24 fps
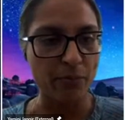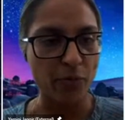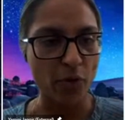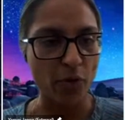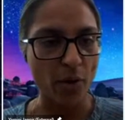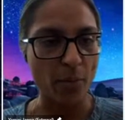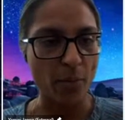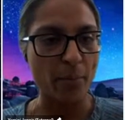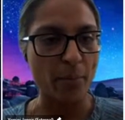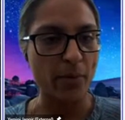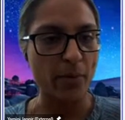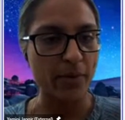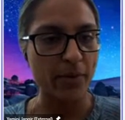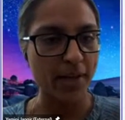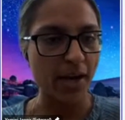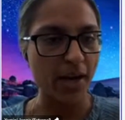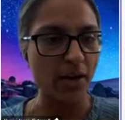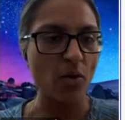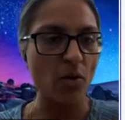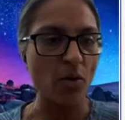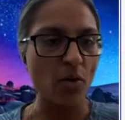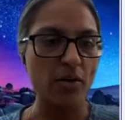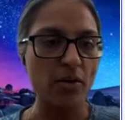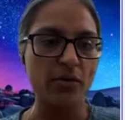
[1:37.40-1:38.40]
from
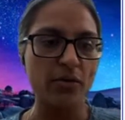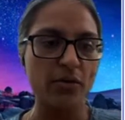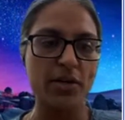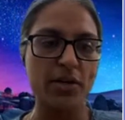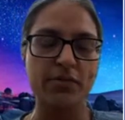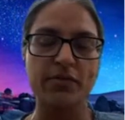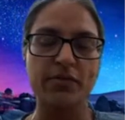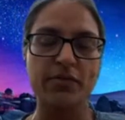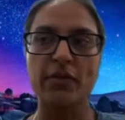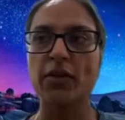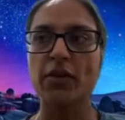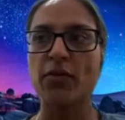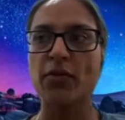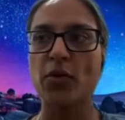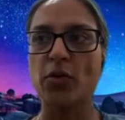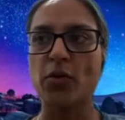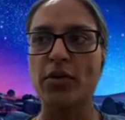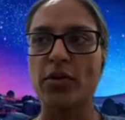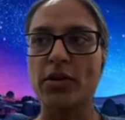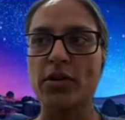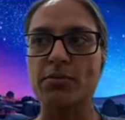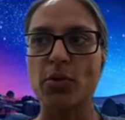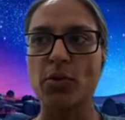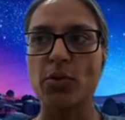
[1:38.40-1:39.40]
there onwards, we will
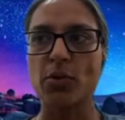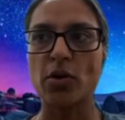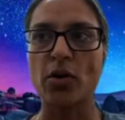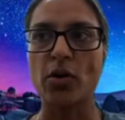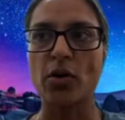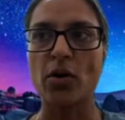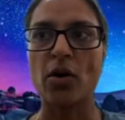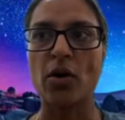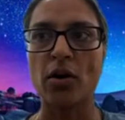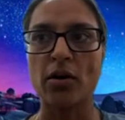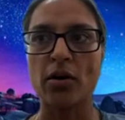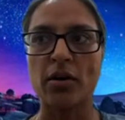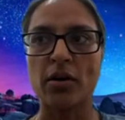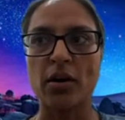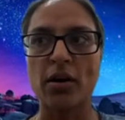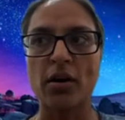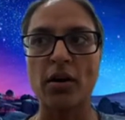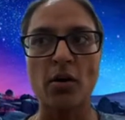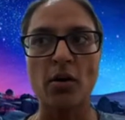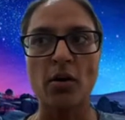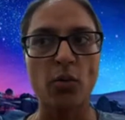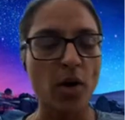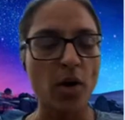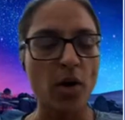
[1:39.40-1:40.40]
focus more on
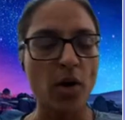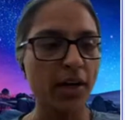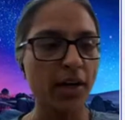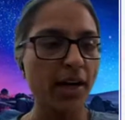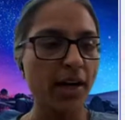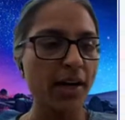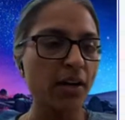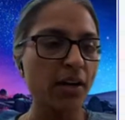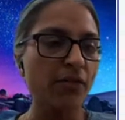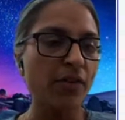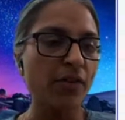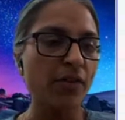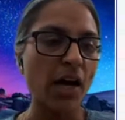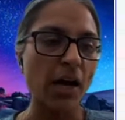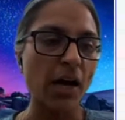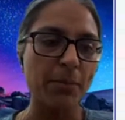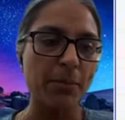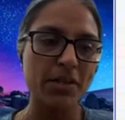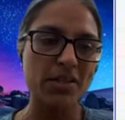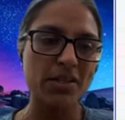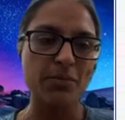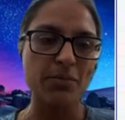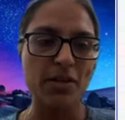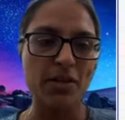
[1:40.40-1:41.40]
what kind of
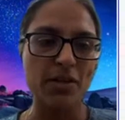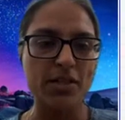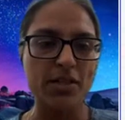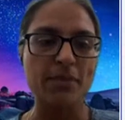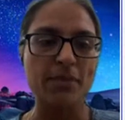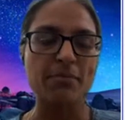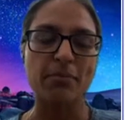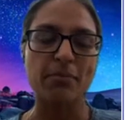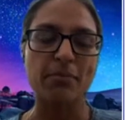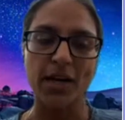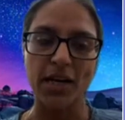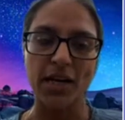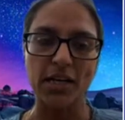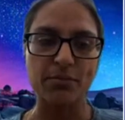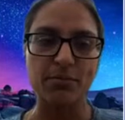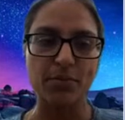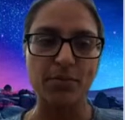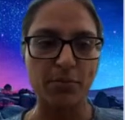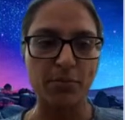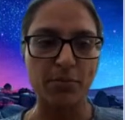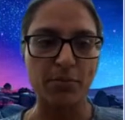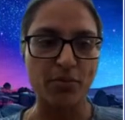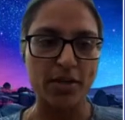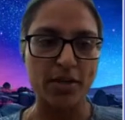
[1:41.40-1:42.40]
habitability might
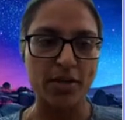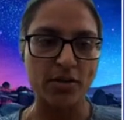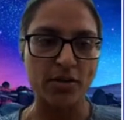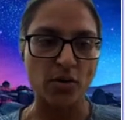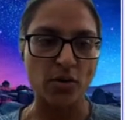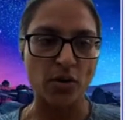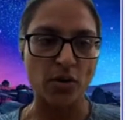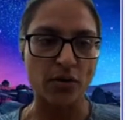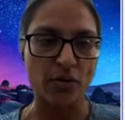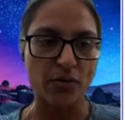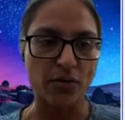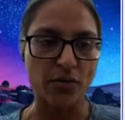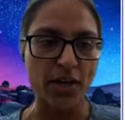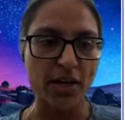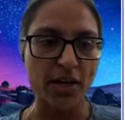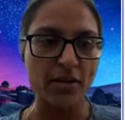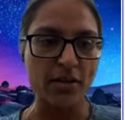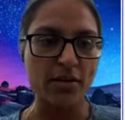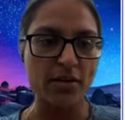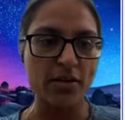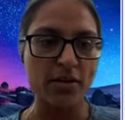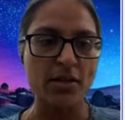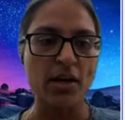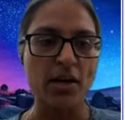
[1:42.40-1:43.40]
be present on
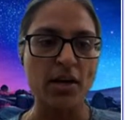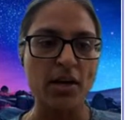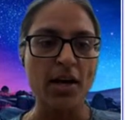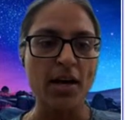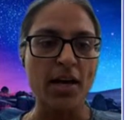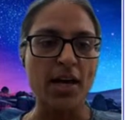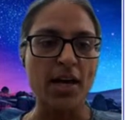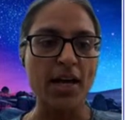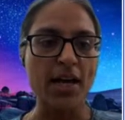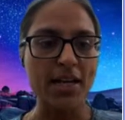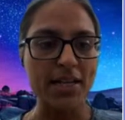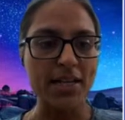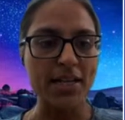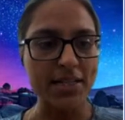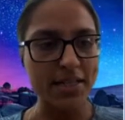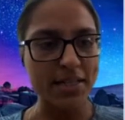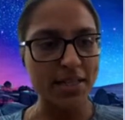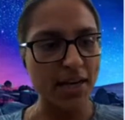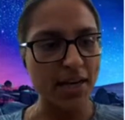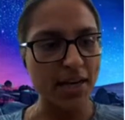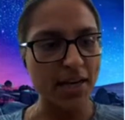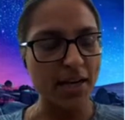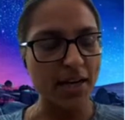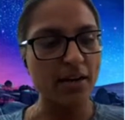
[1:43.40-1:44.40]
Venus. Is
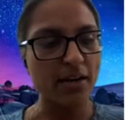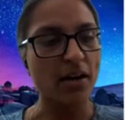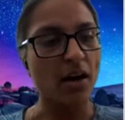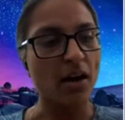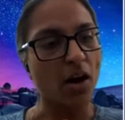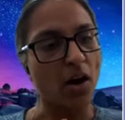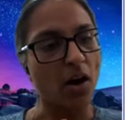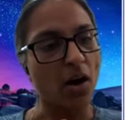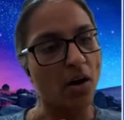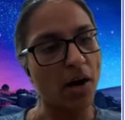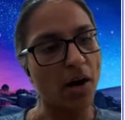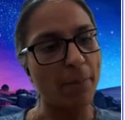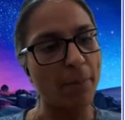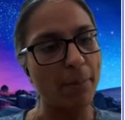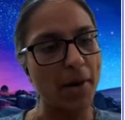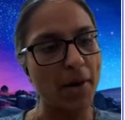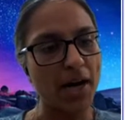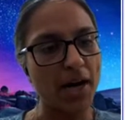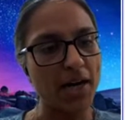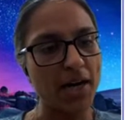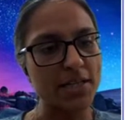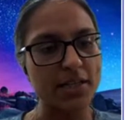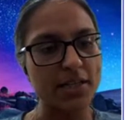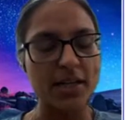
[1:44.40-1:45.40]
there a
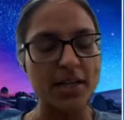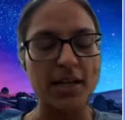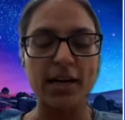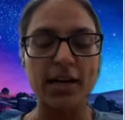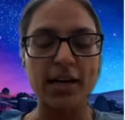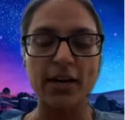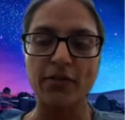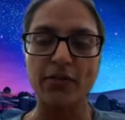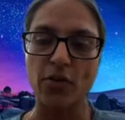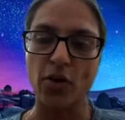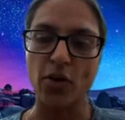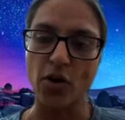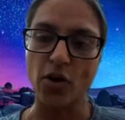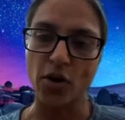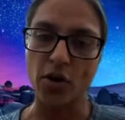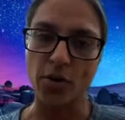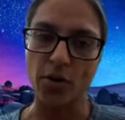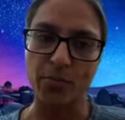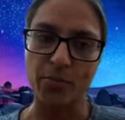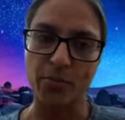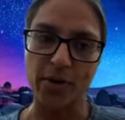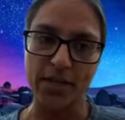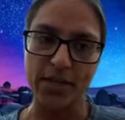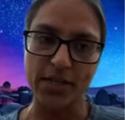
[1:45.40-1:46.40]
past life
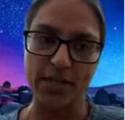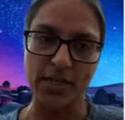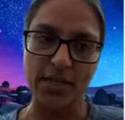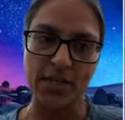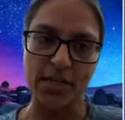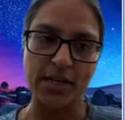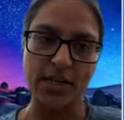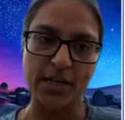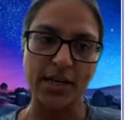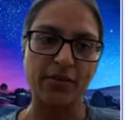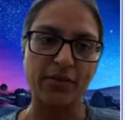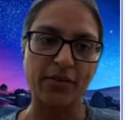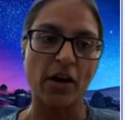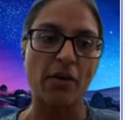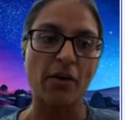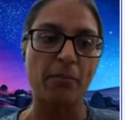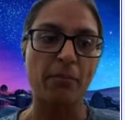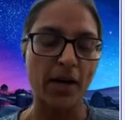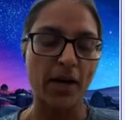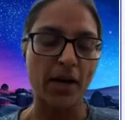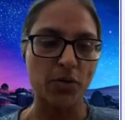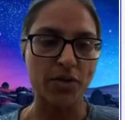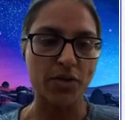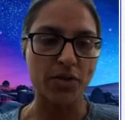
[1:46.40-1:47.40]
or present life
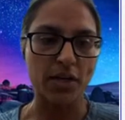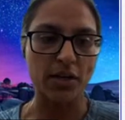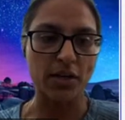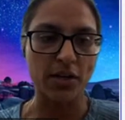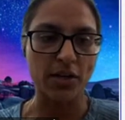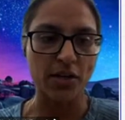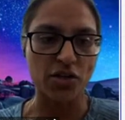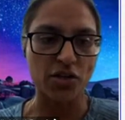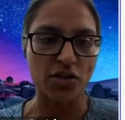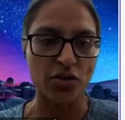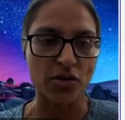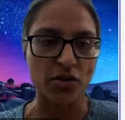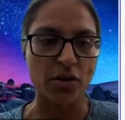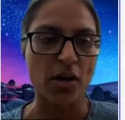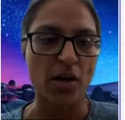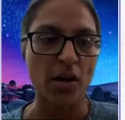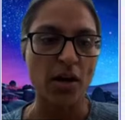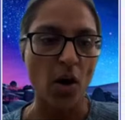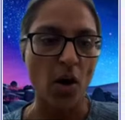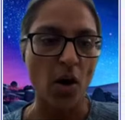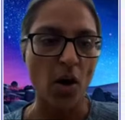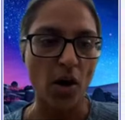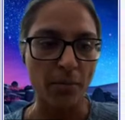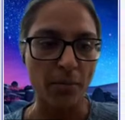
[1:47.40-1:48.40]
biosignature
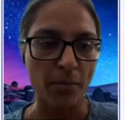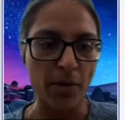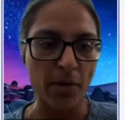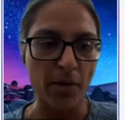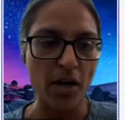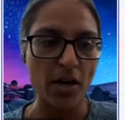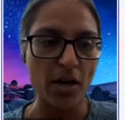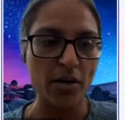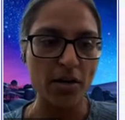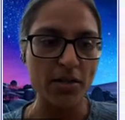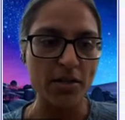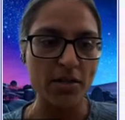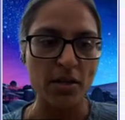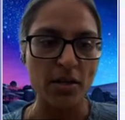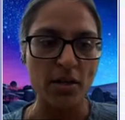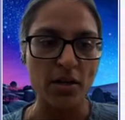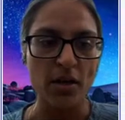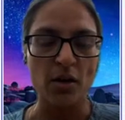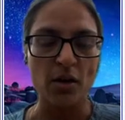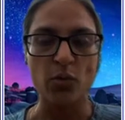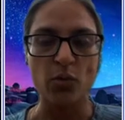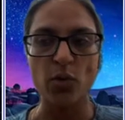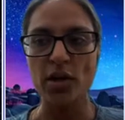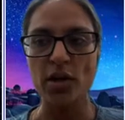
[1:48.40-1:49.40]
on Mars?
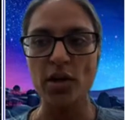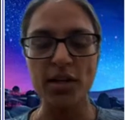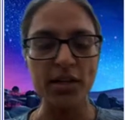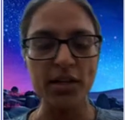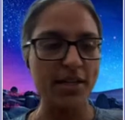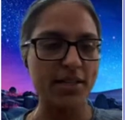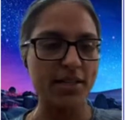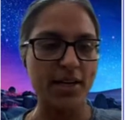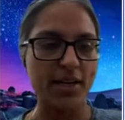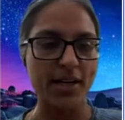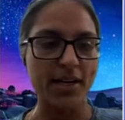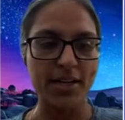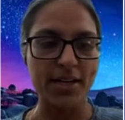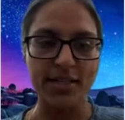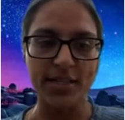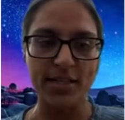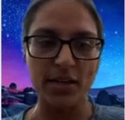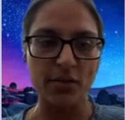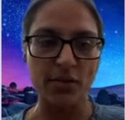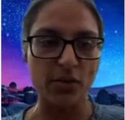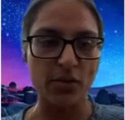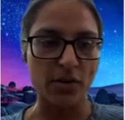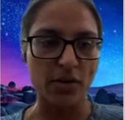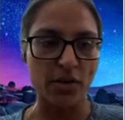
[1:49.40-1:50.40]
What are these
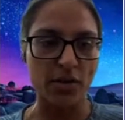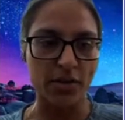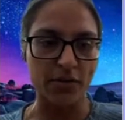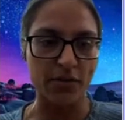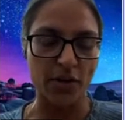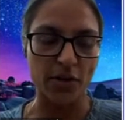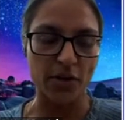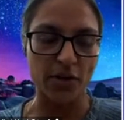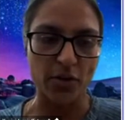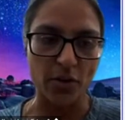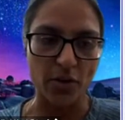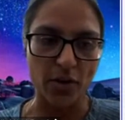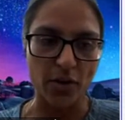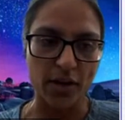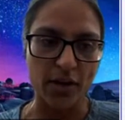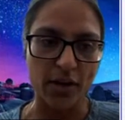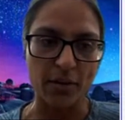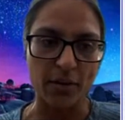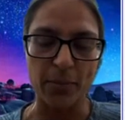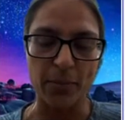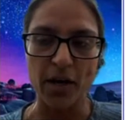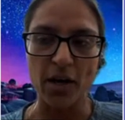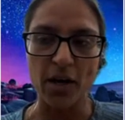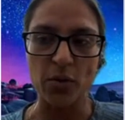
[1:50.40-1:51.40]
icy worlds we are talking
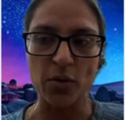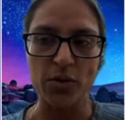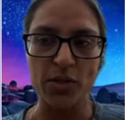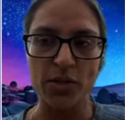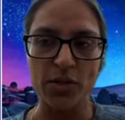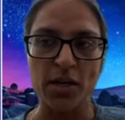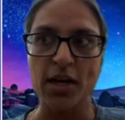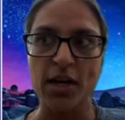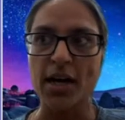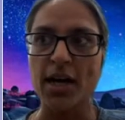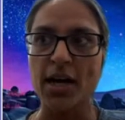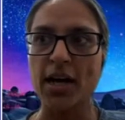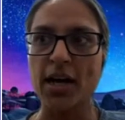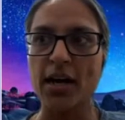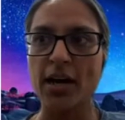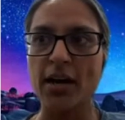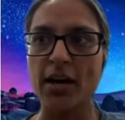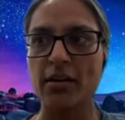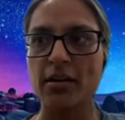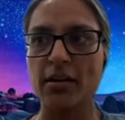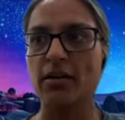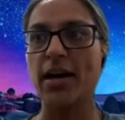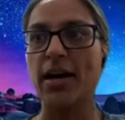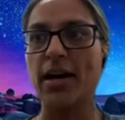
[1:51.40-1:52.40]
about?
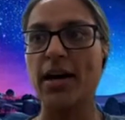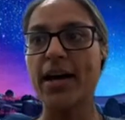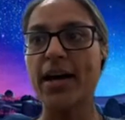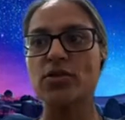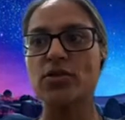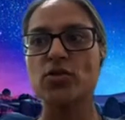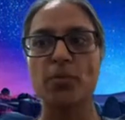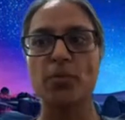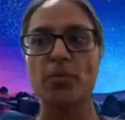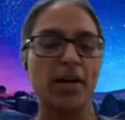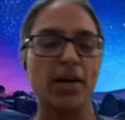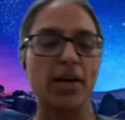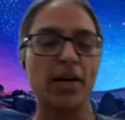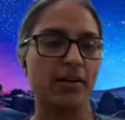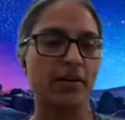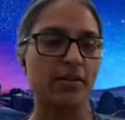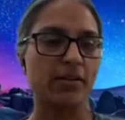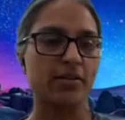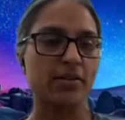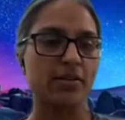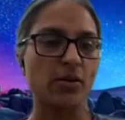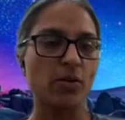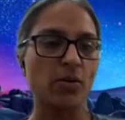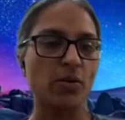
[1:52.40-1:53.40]
And
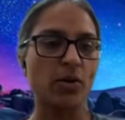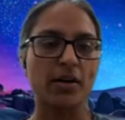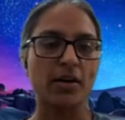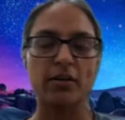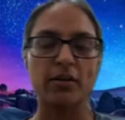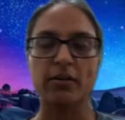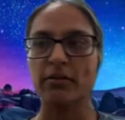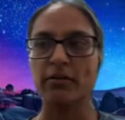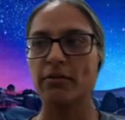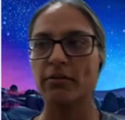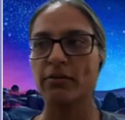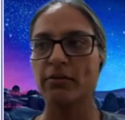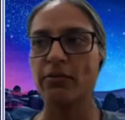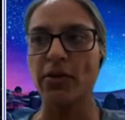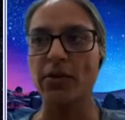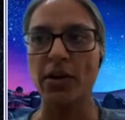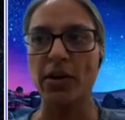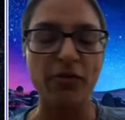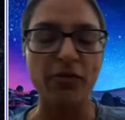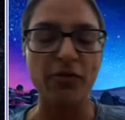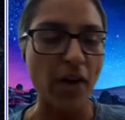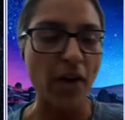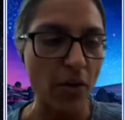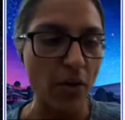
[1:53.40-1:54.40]
exoplanets. Okay,
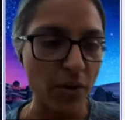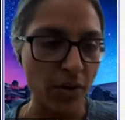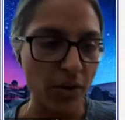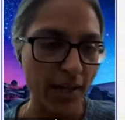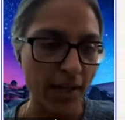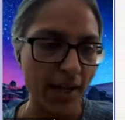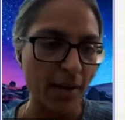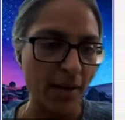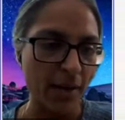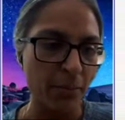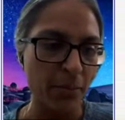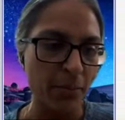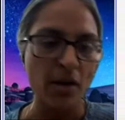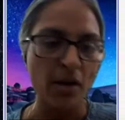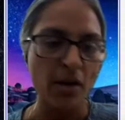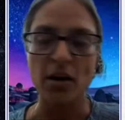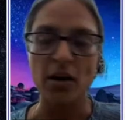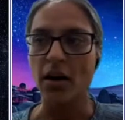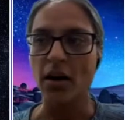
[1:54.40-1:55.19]
we found them.